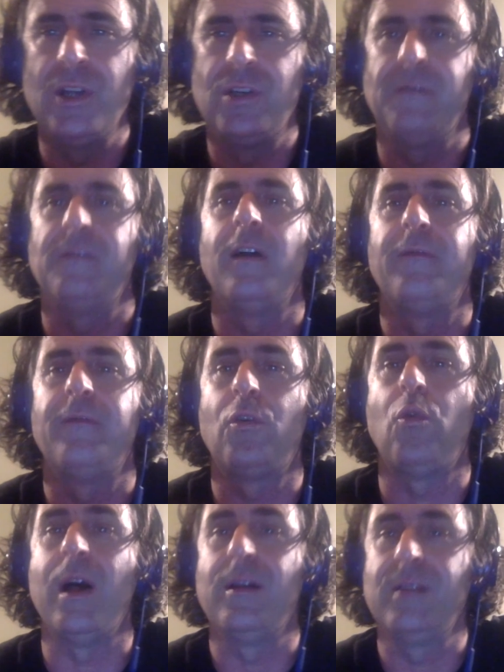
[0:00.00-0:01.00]
of
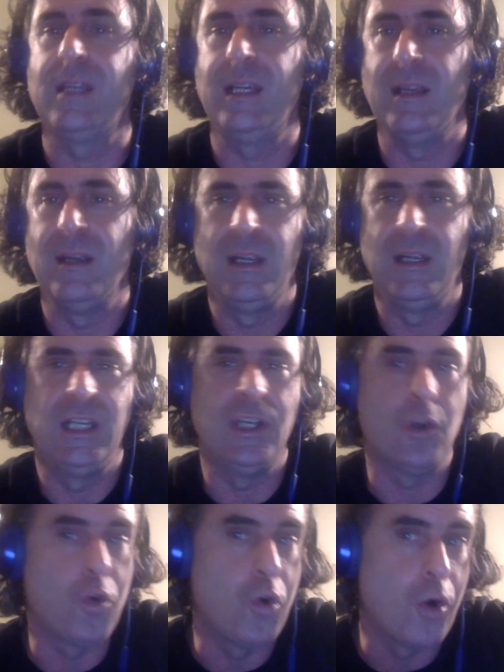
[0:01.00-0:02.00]
quality,
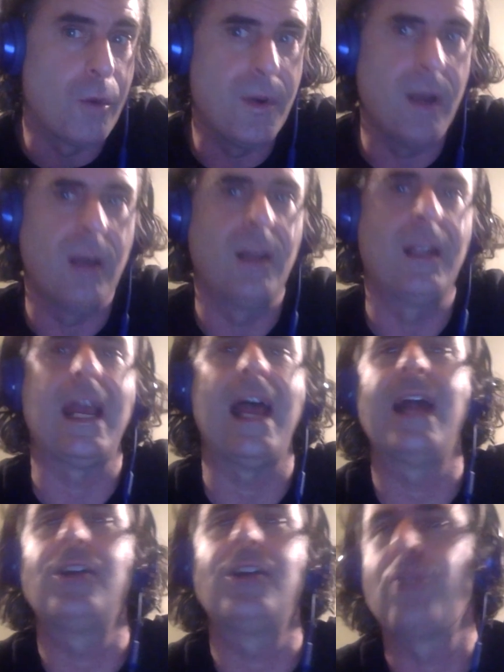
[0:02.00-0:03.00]
corporate
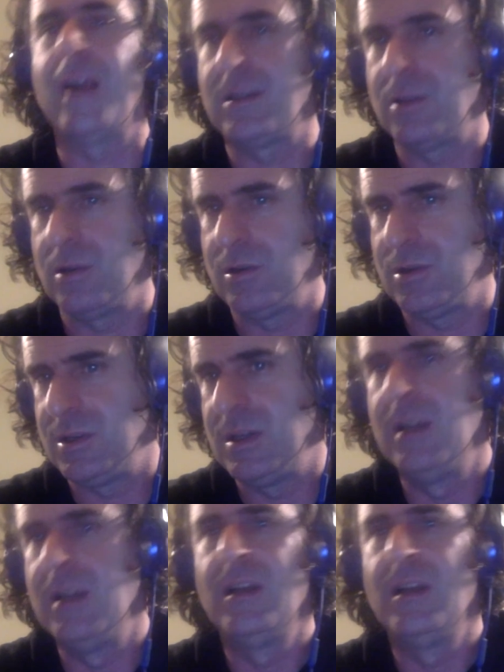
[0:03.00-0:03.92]
contractors